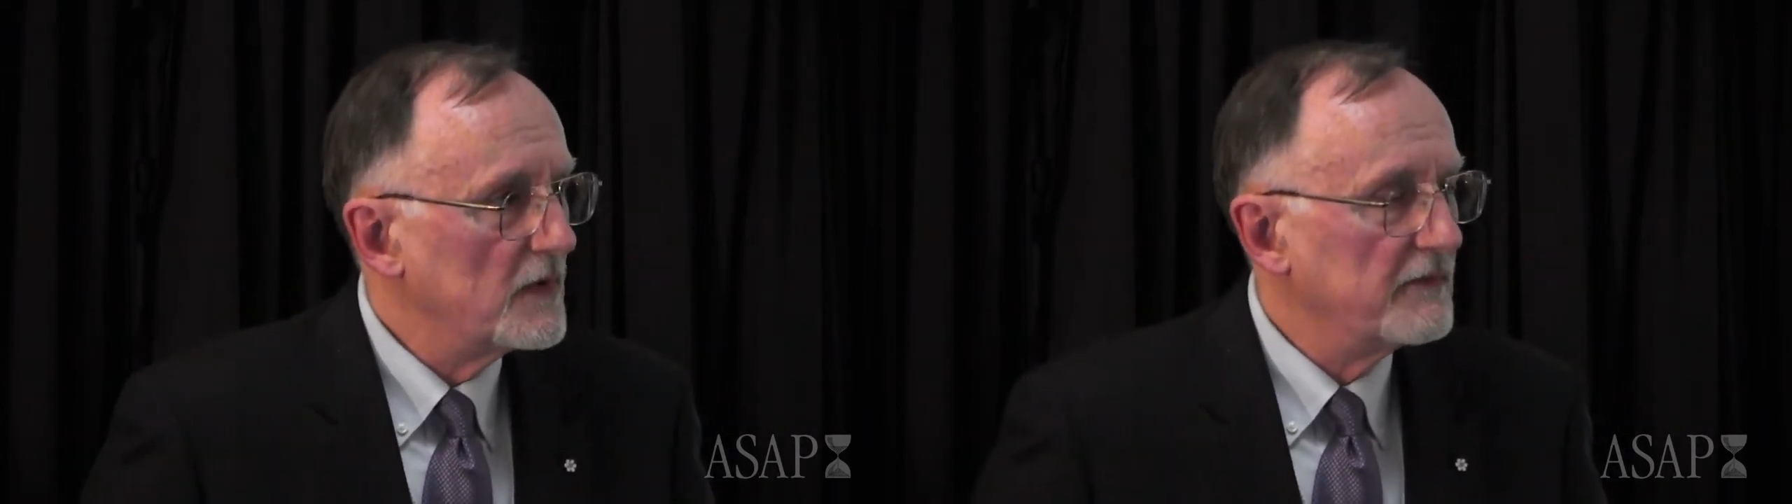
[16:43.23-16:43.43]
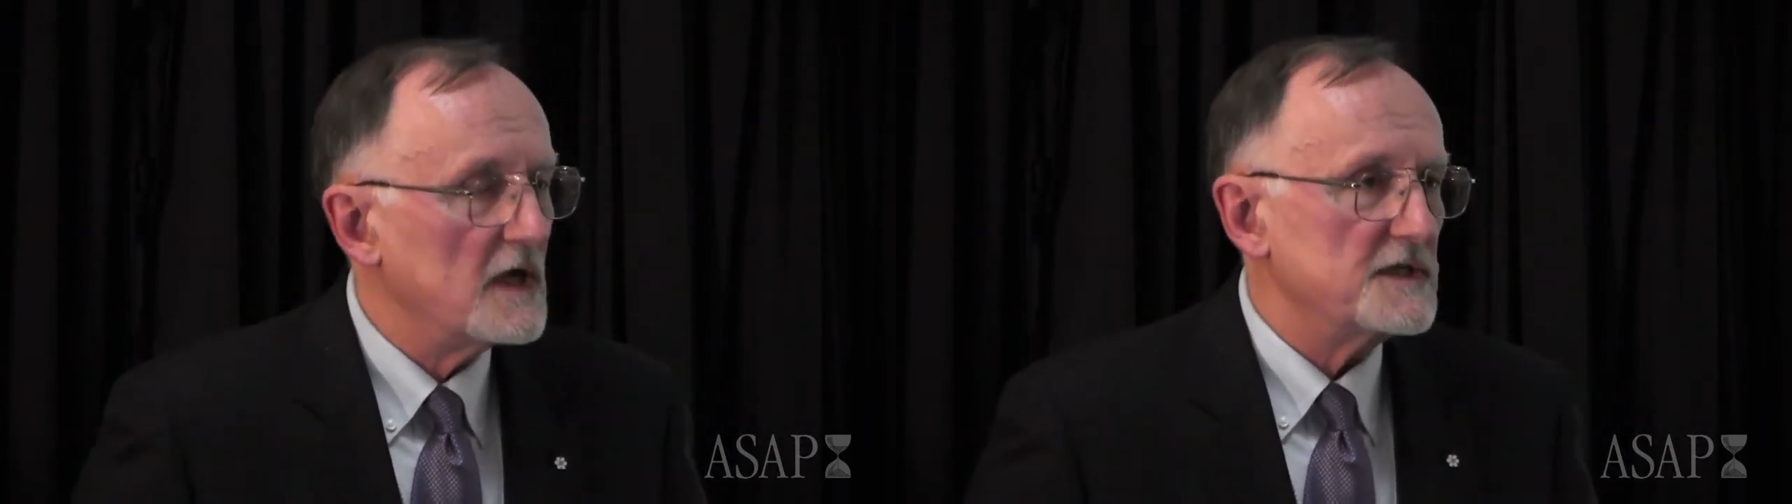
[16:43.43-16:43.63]

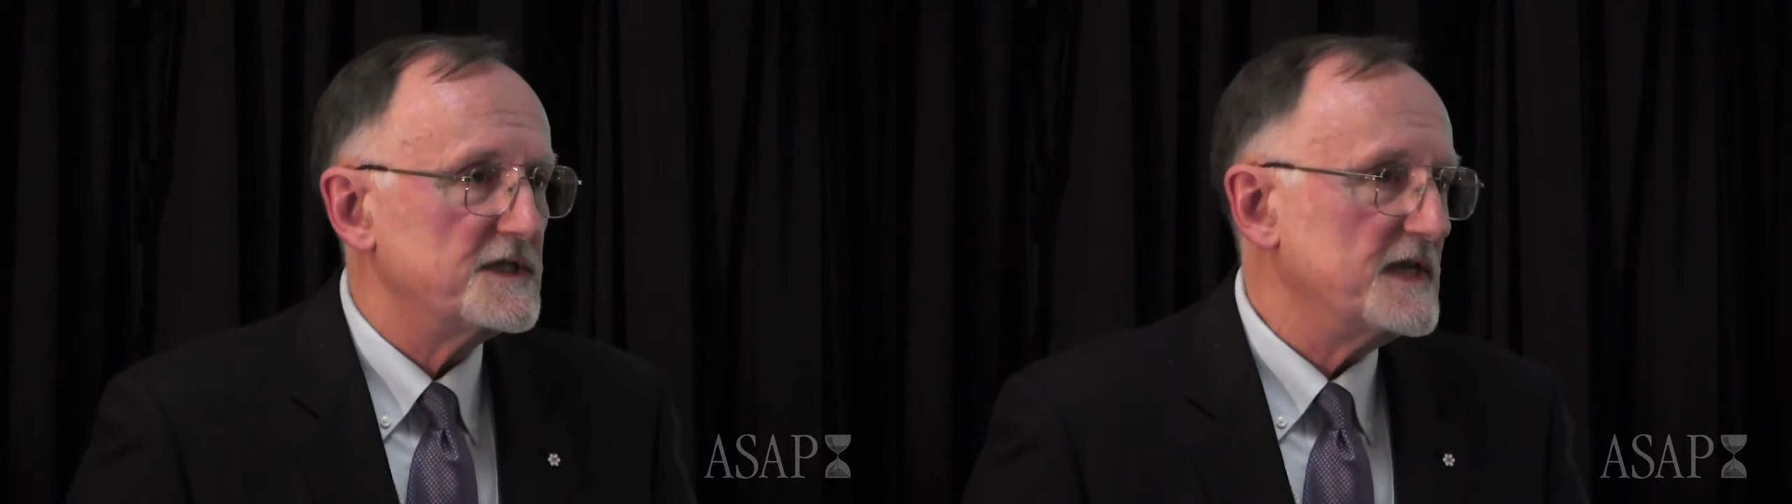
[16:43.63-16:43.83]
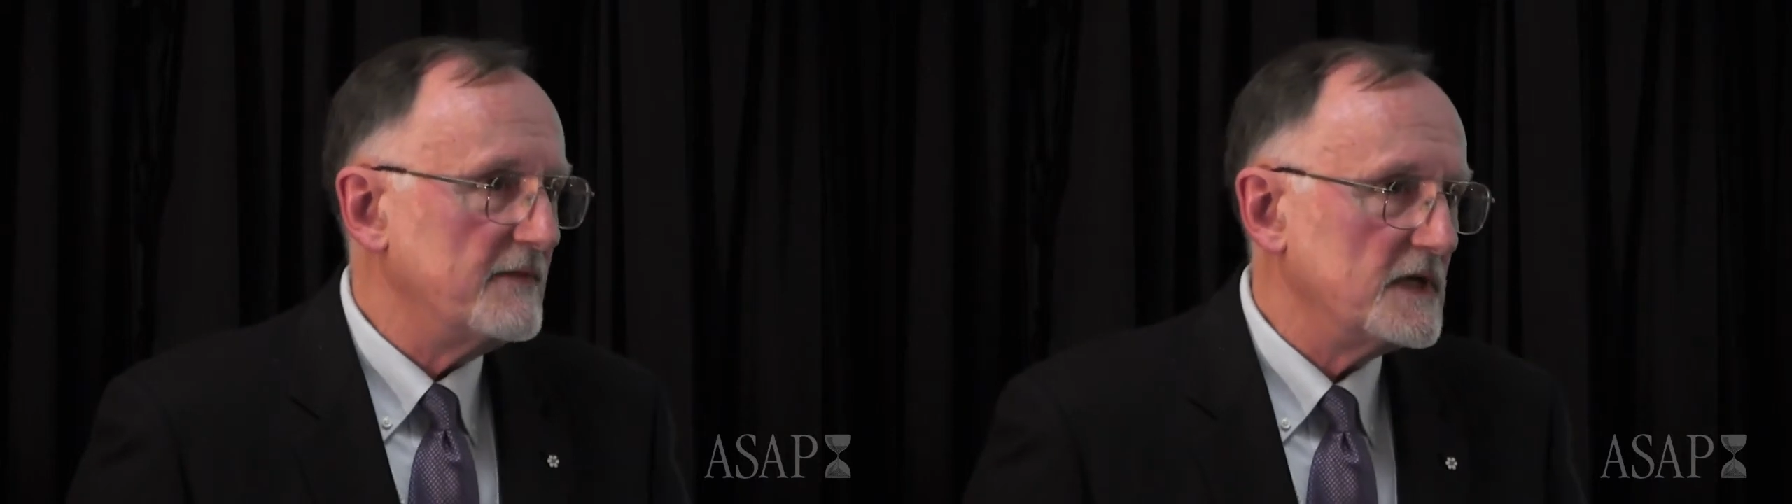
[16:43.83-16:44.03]
We've got
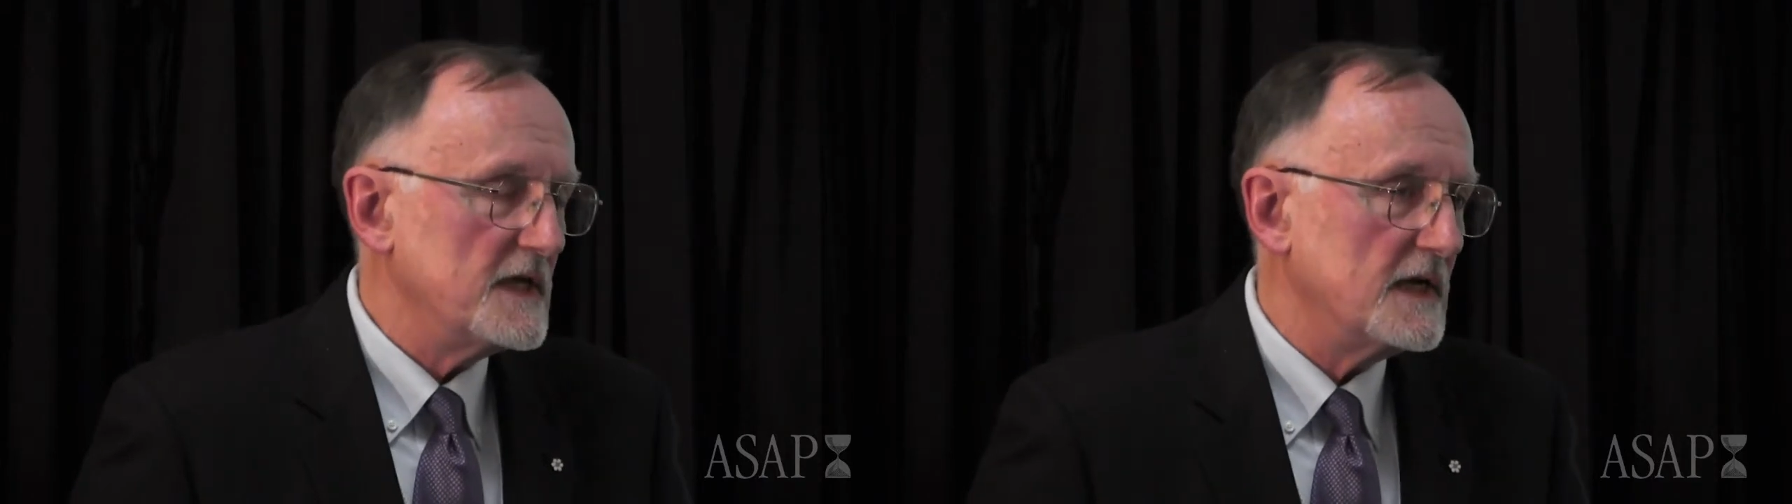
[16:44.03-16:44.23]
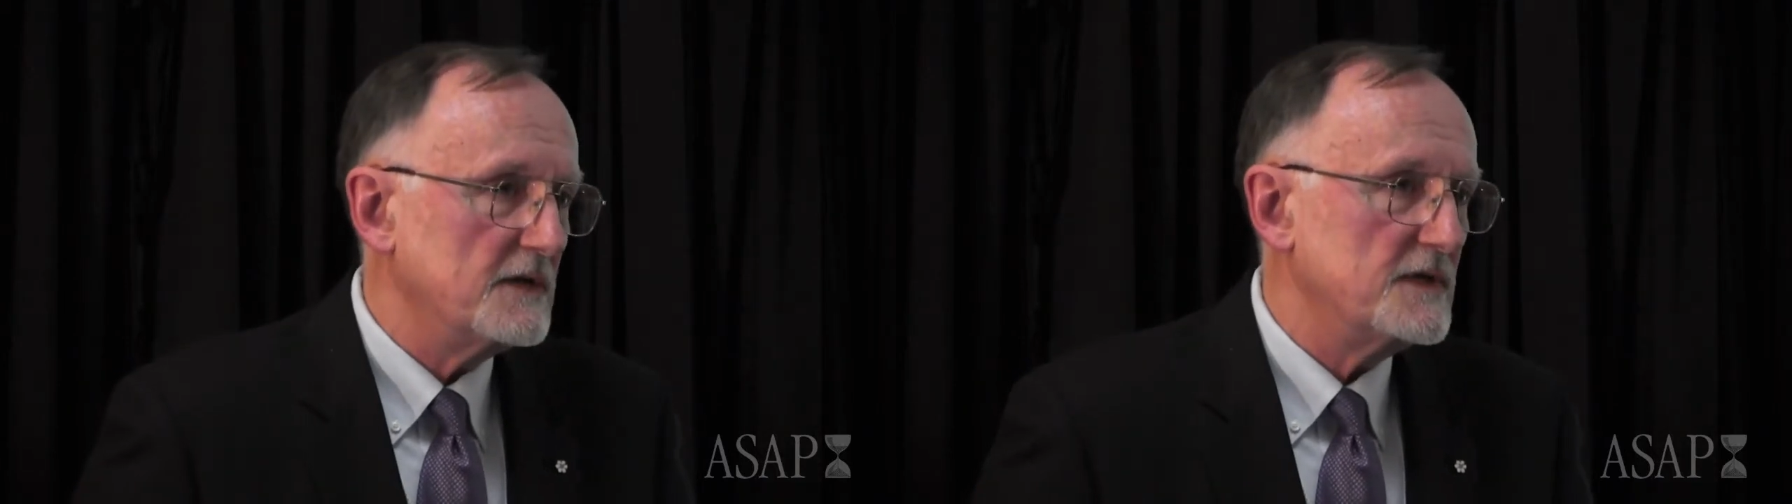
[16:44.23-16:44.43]

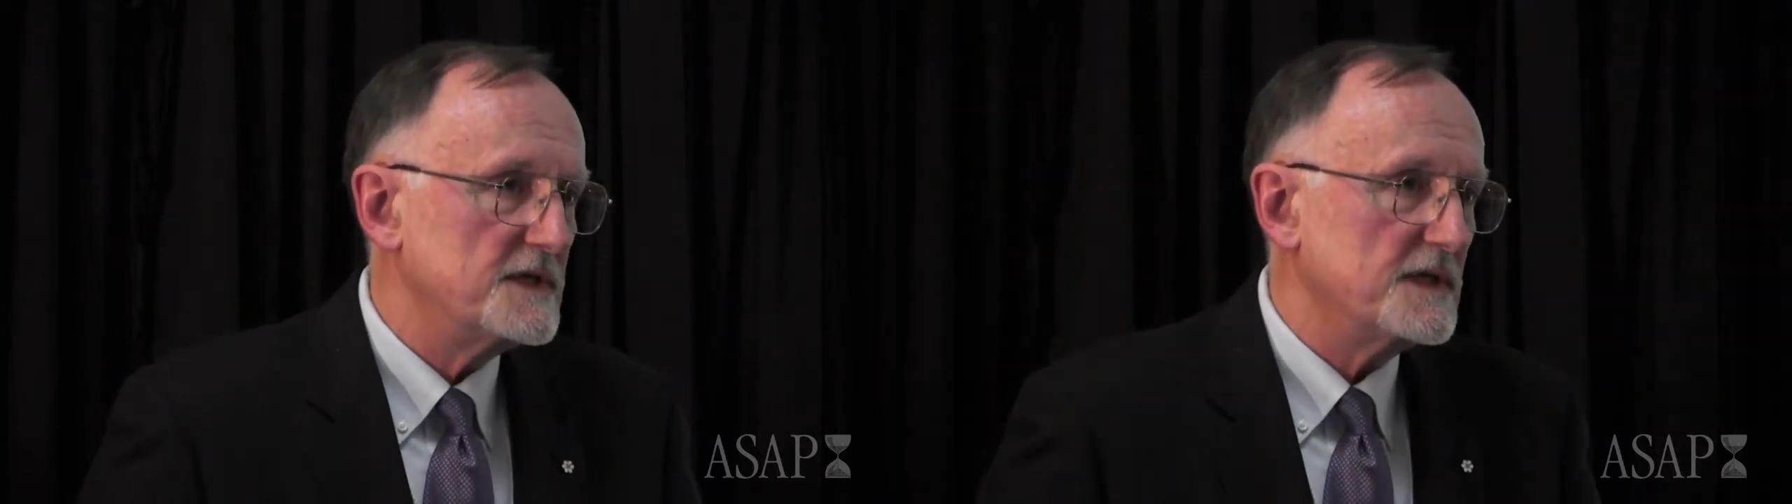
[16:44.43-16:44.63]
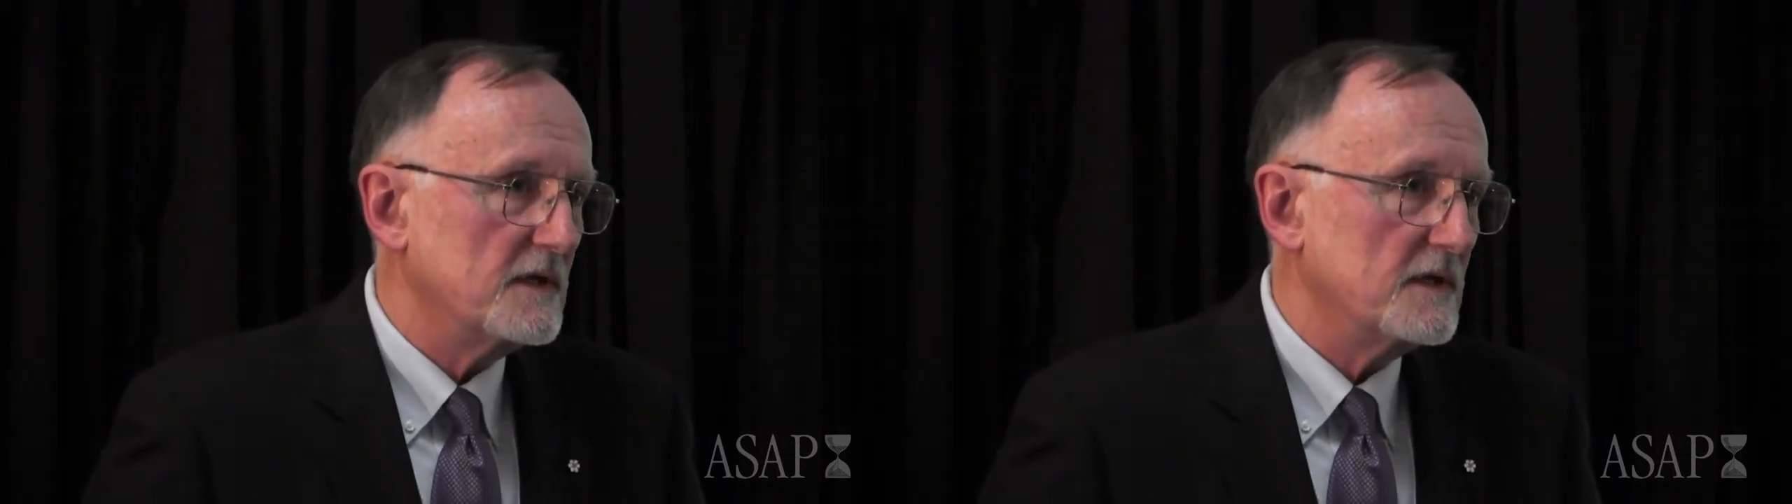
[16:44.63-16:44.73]
70 countries